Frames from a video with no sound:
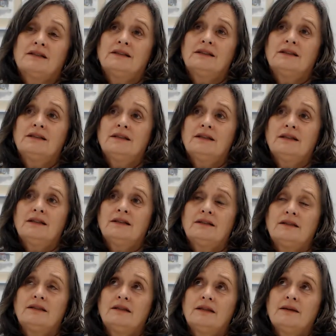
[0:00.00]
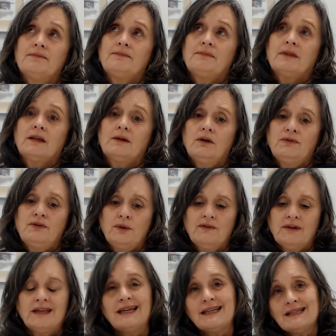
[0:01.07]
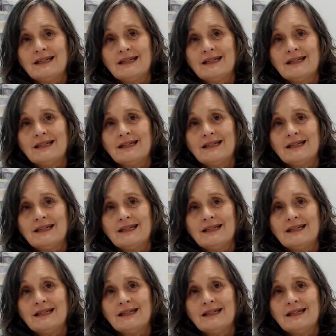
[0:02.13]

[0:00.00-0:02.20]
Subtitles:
If you ever get